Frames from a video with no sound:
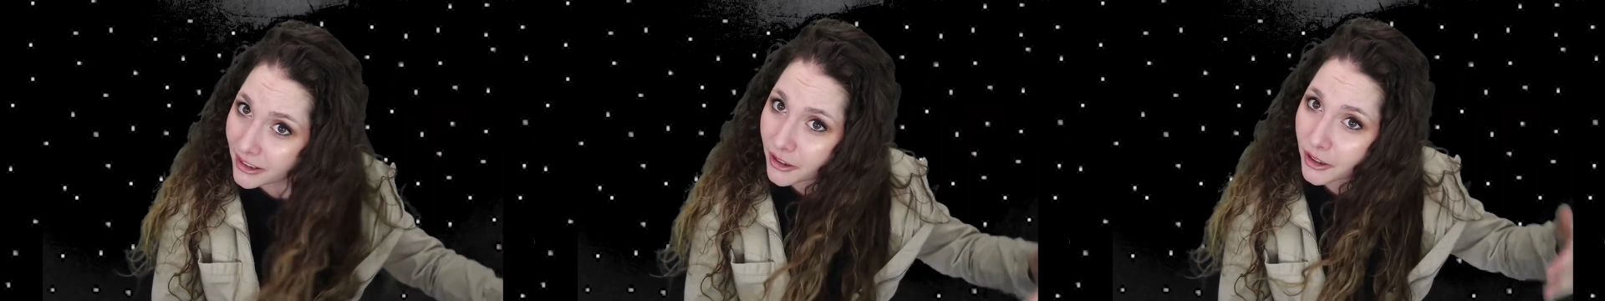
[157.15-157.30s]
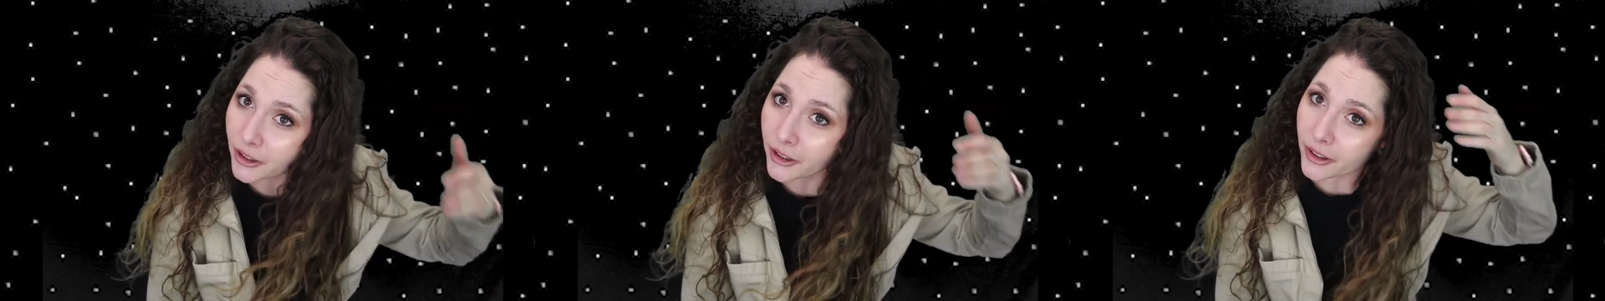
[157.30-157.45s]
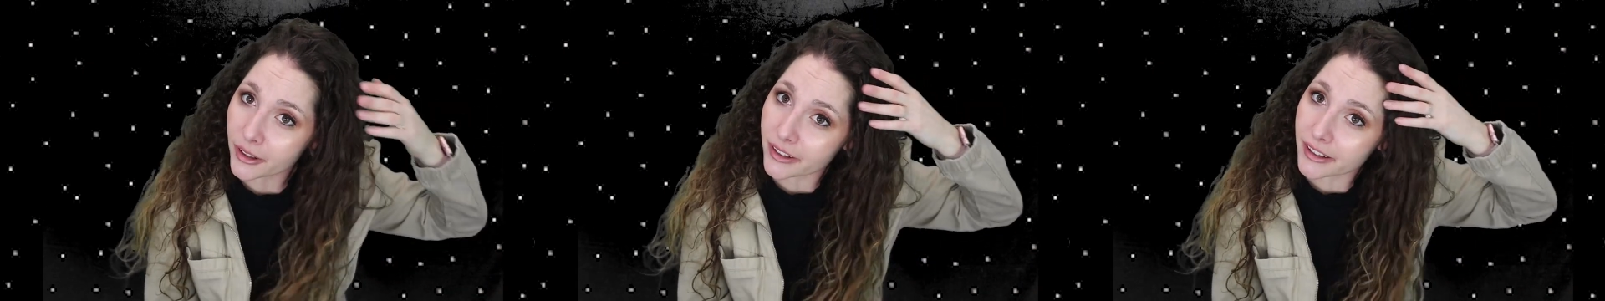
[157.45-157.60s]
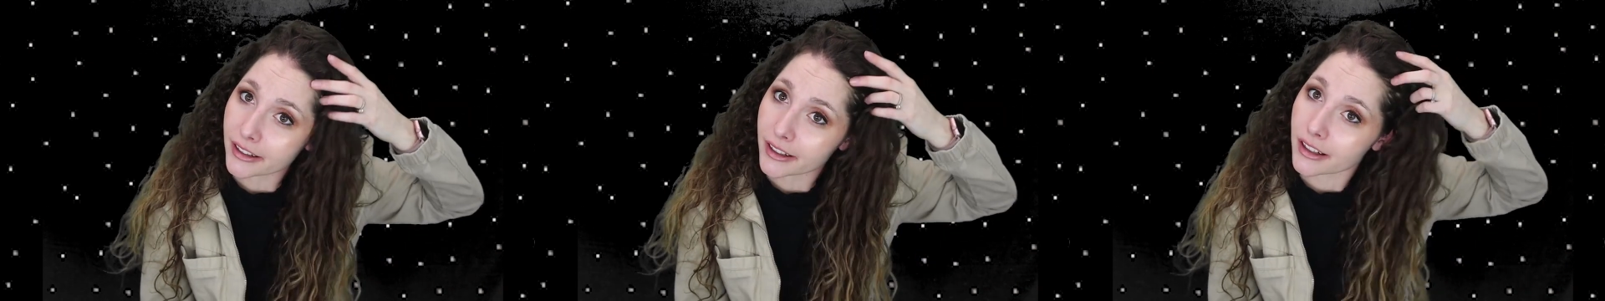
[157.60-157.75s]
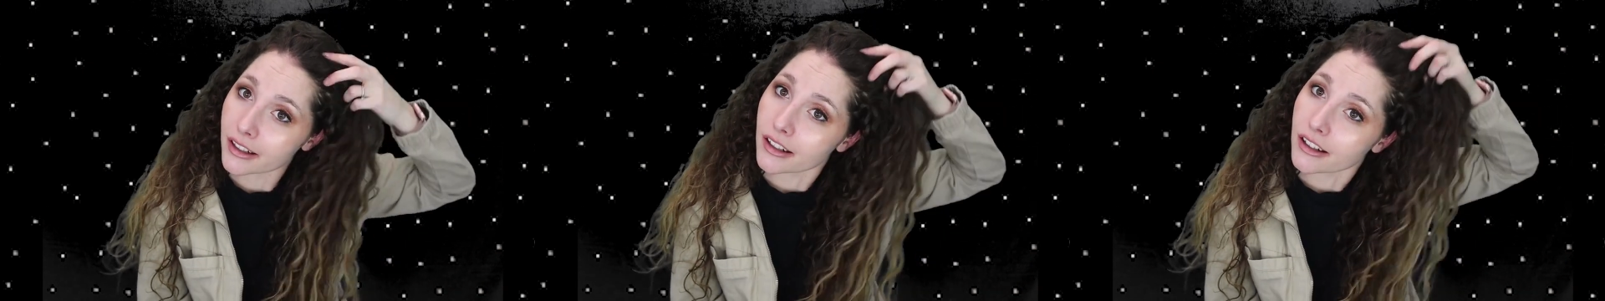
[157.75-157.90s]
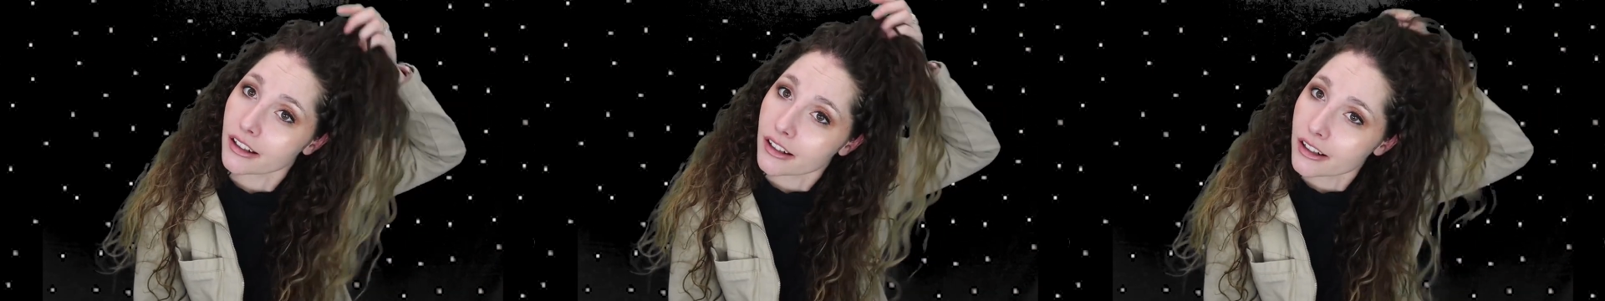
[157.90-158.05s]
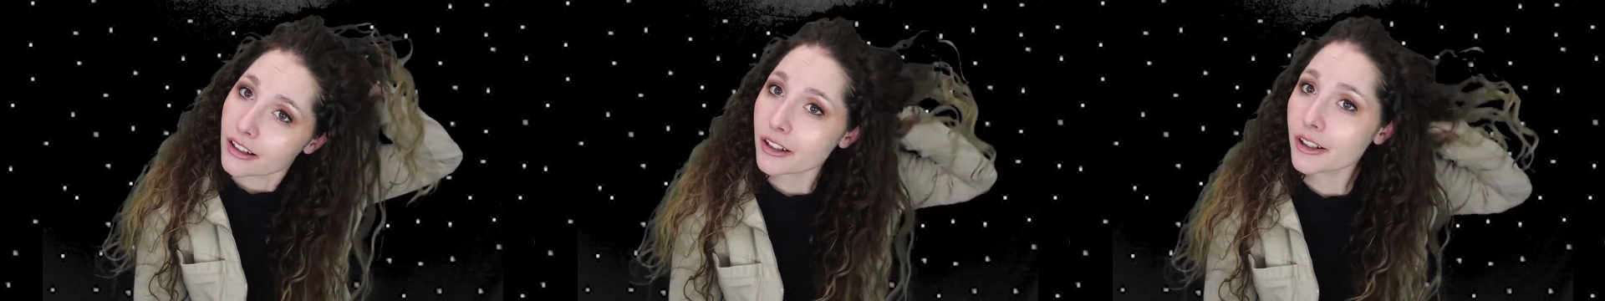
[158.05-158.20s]
curly,
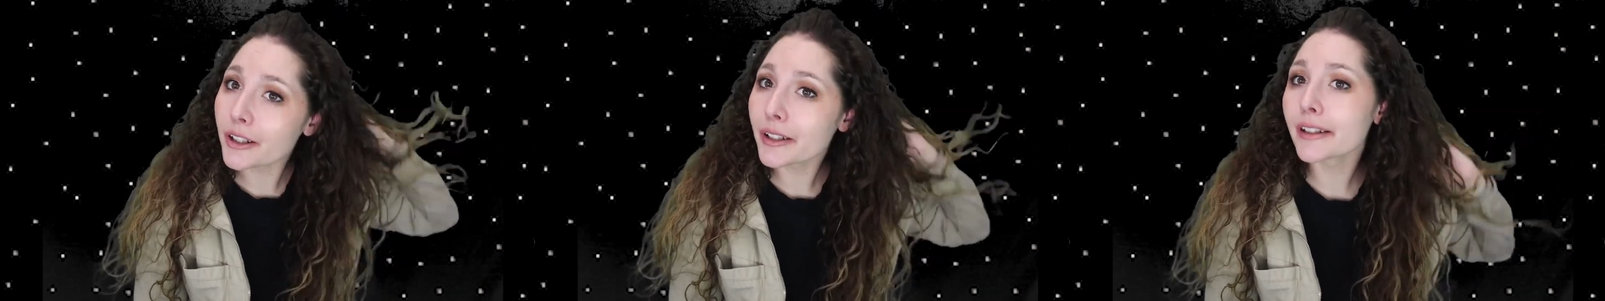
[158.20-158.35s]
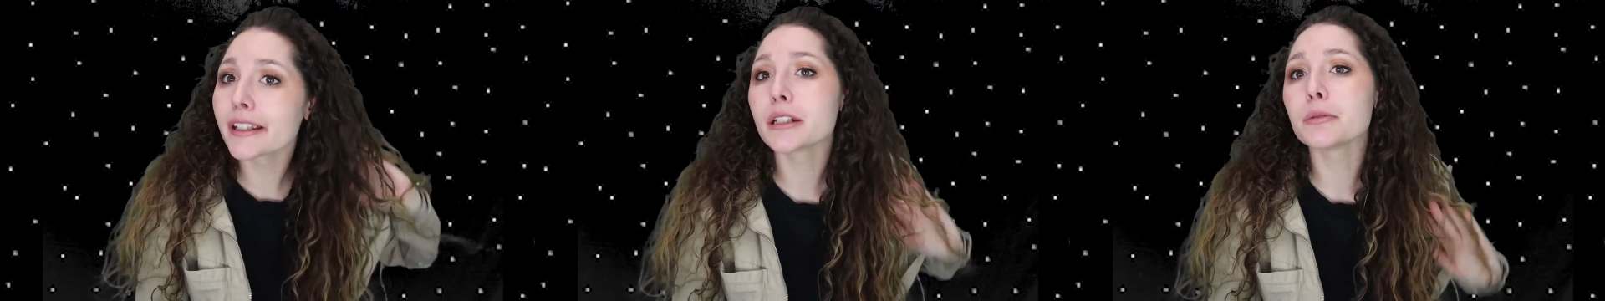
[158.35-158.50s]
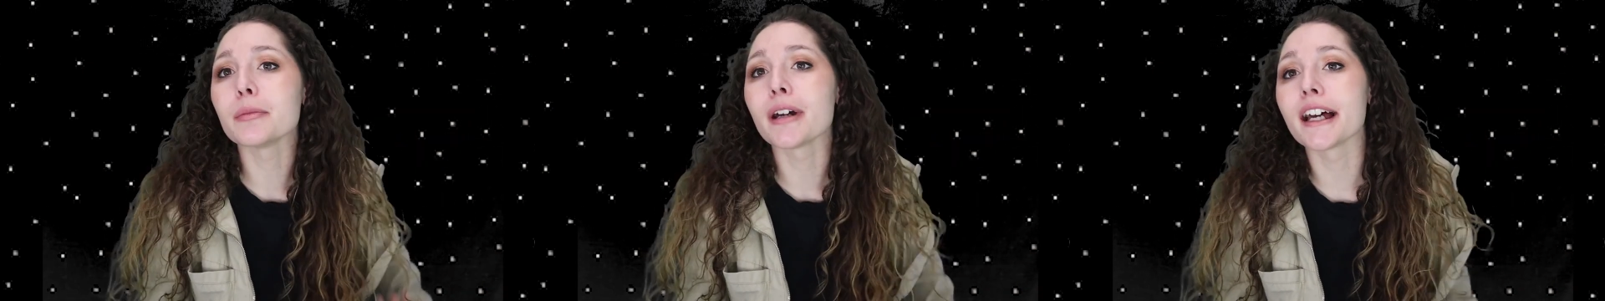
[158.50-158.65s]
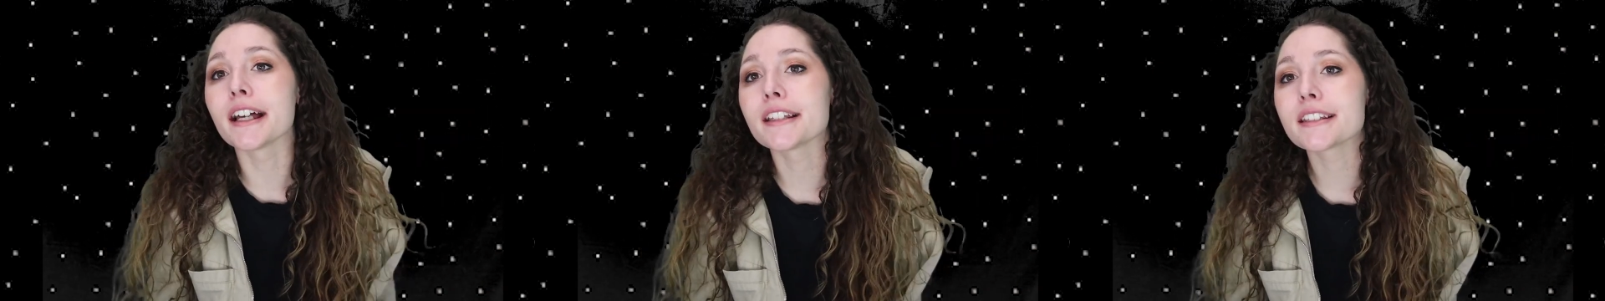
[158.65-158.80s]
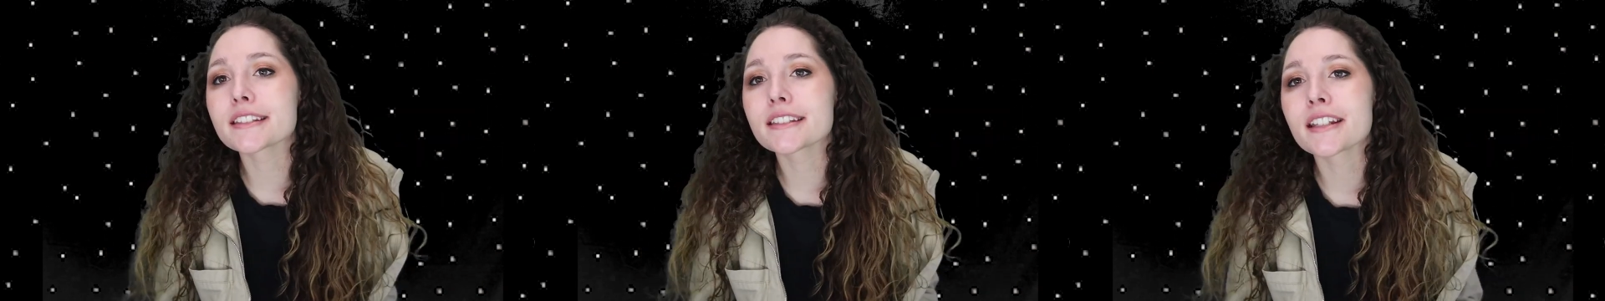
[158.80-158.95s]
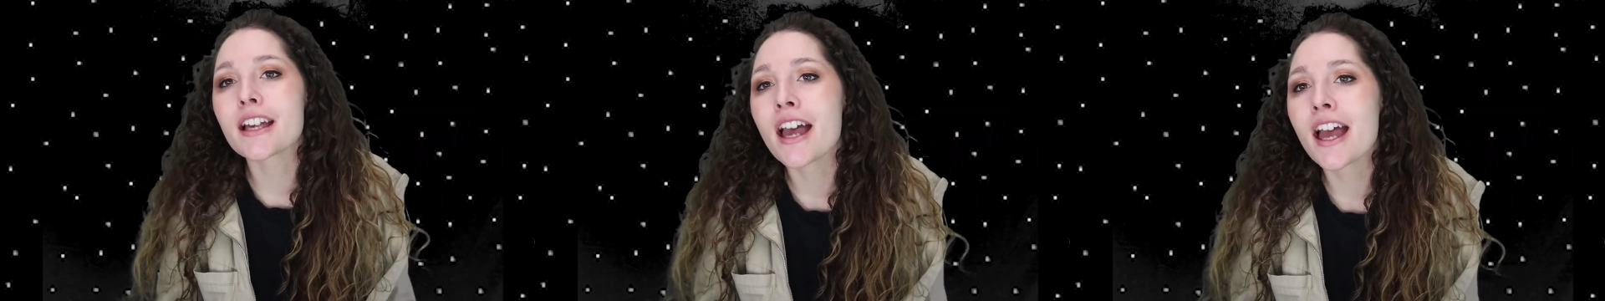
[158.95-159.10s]
curly mess.